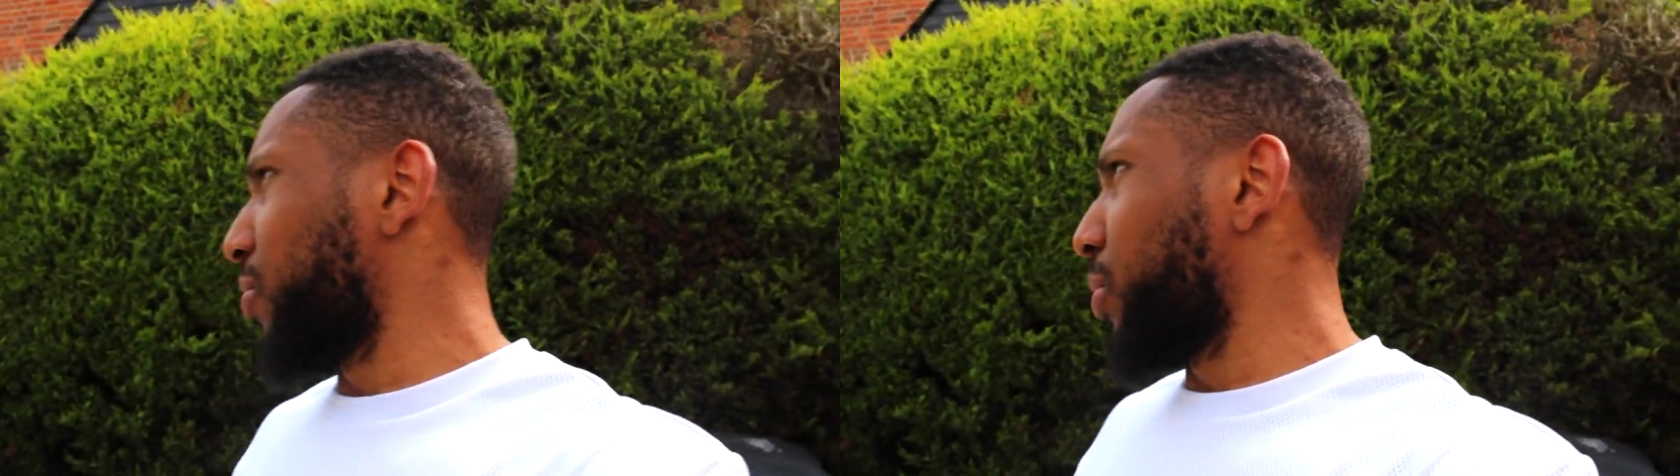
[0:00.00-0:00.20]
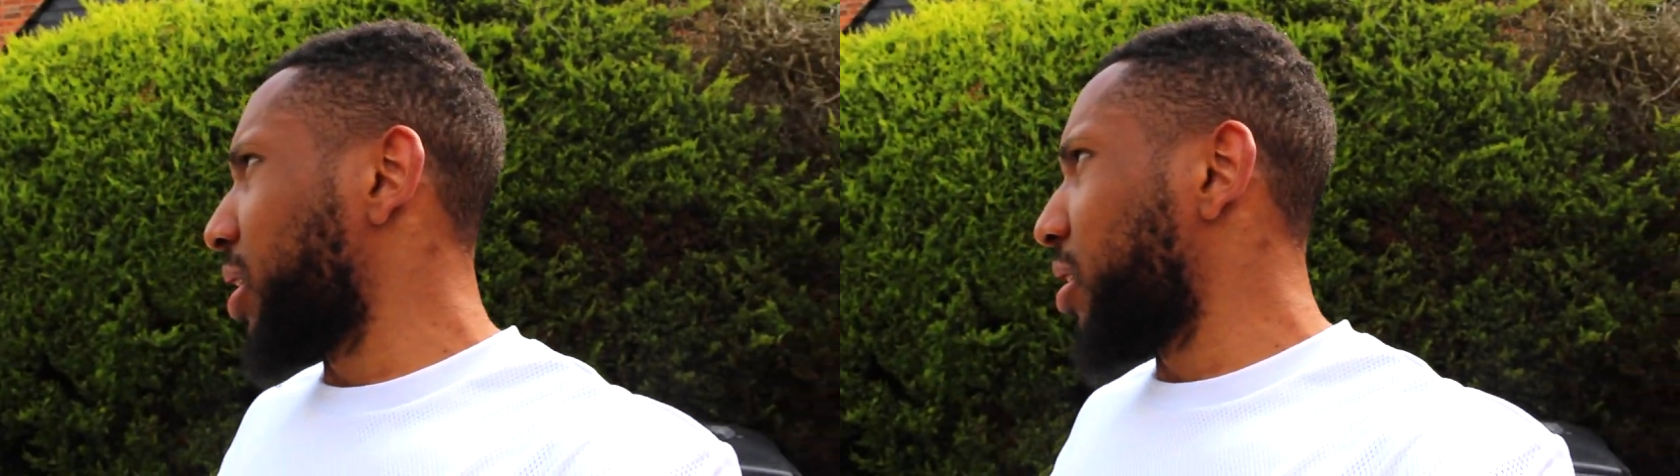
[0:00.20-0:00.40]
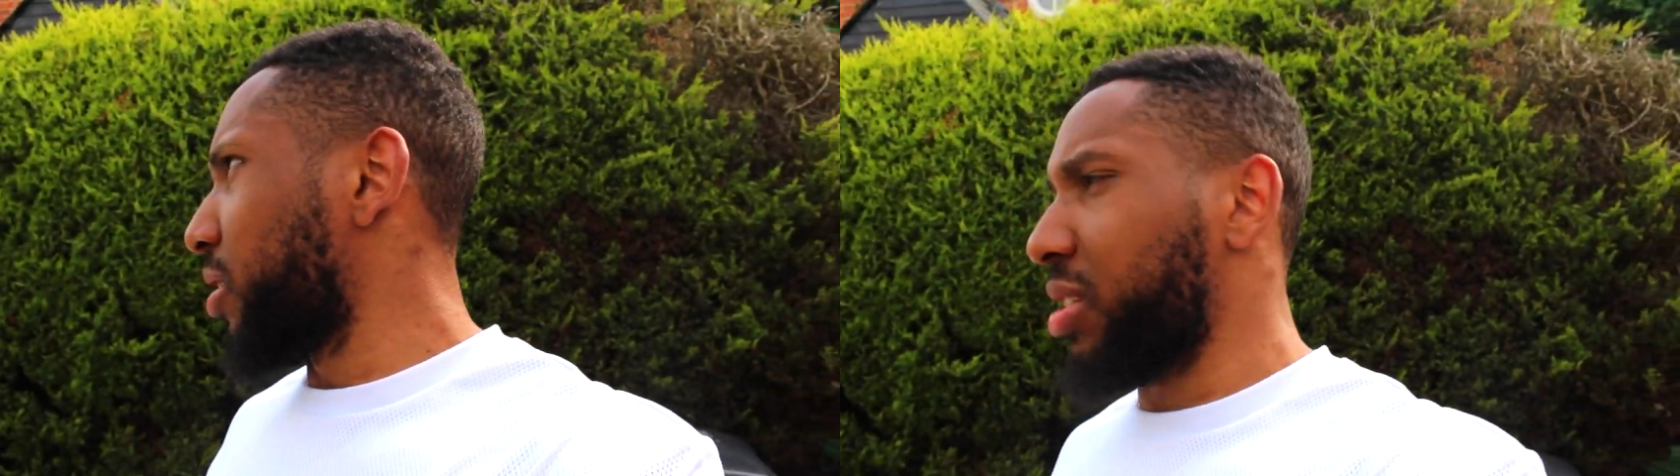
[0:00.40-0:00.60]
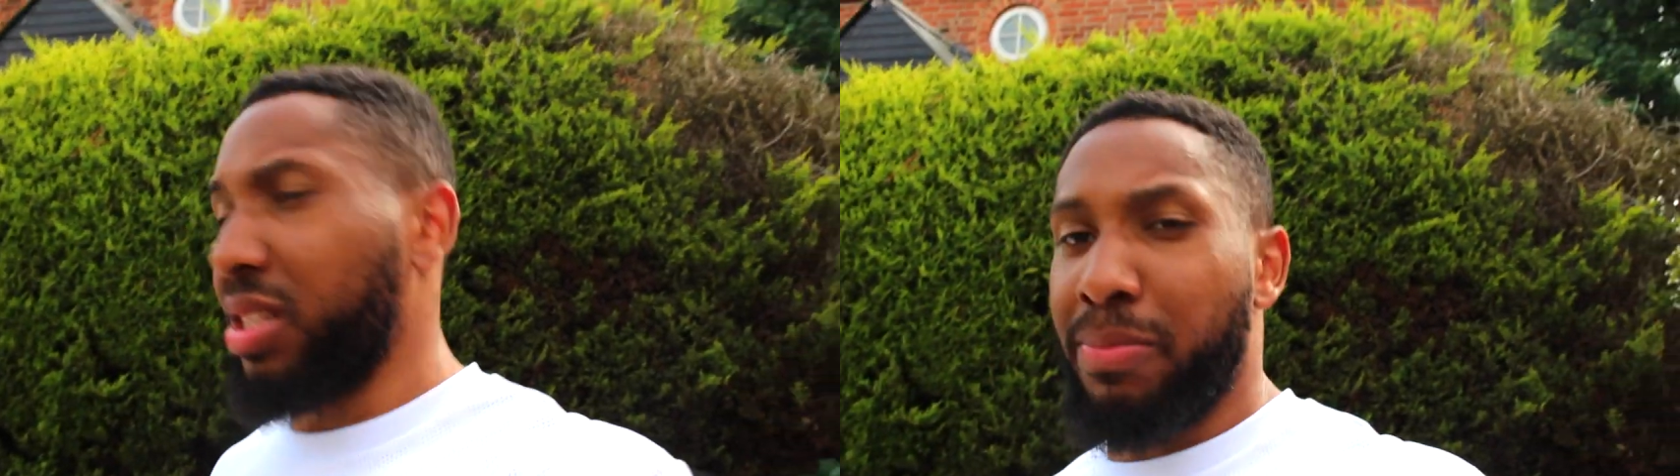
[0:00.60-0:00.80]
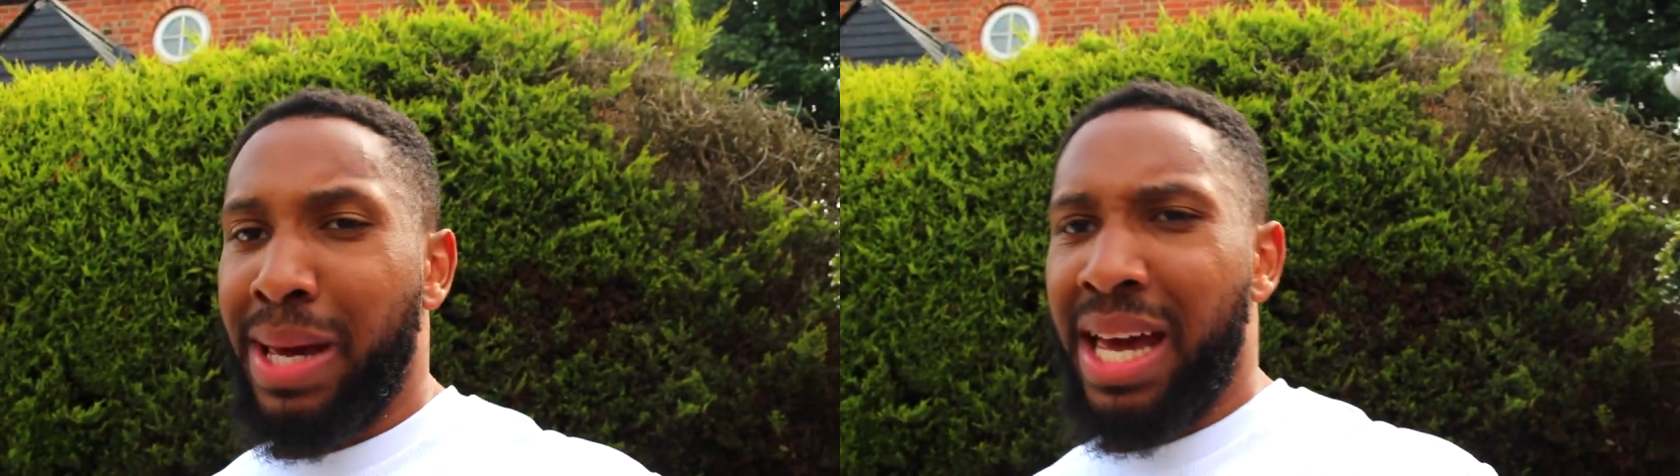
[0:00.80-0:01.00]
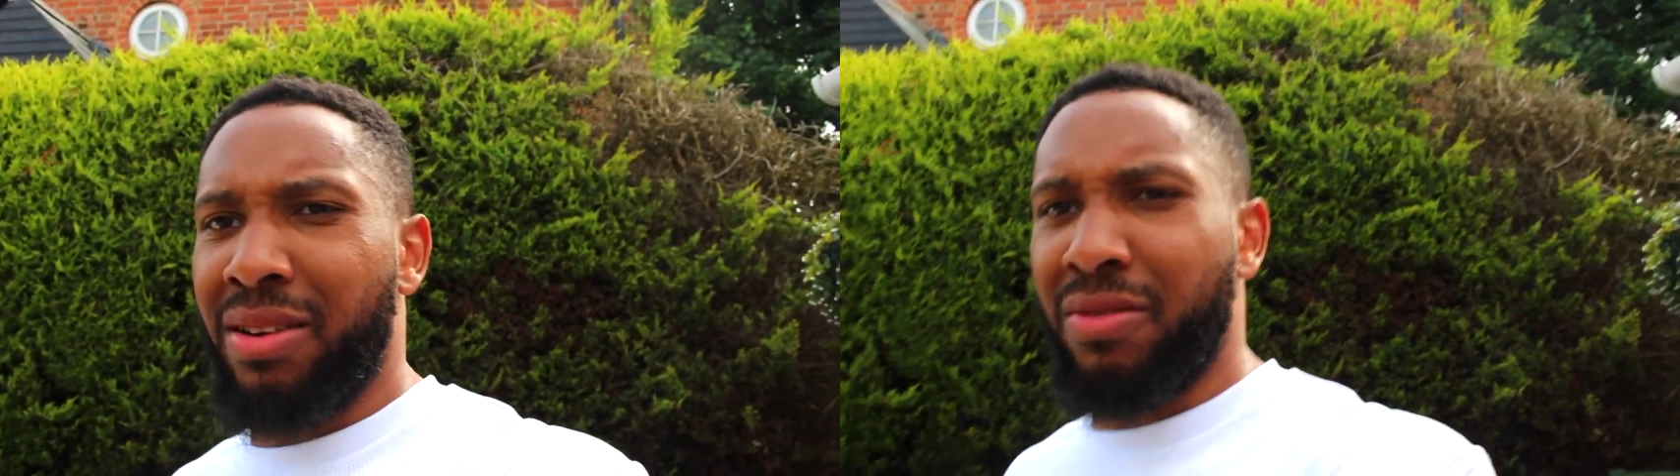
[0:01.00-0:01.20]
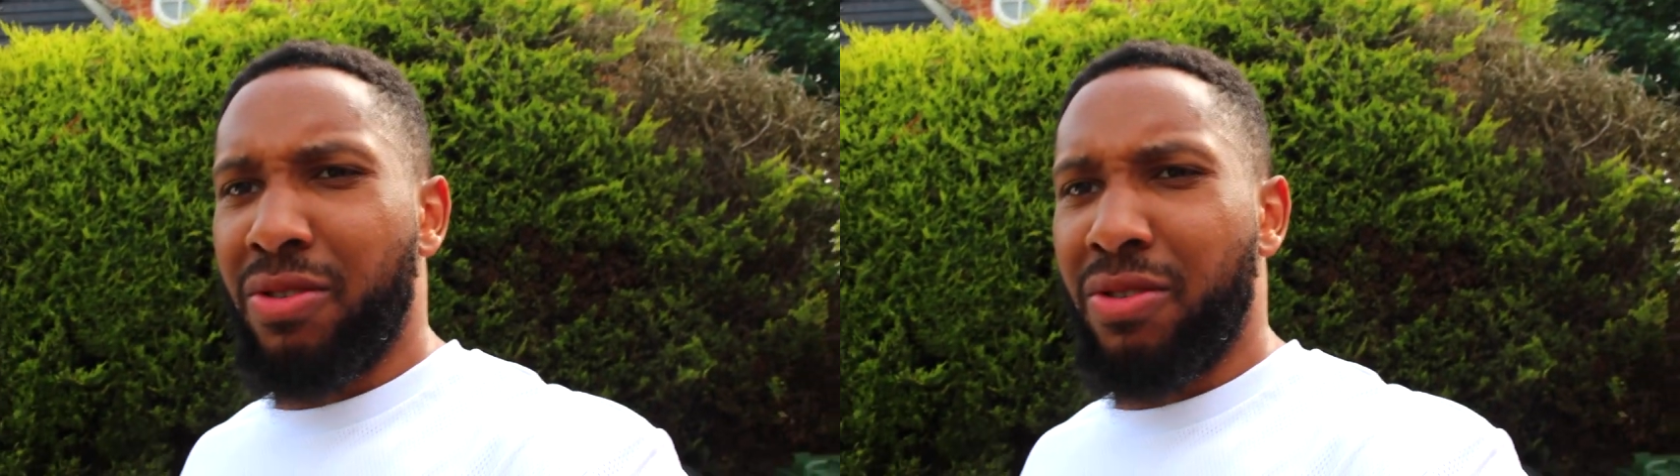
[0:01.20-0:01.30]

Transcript: the windows and the paint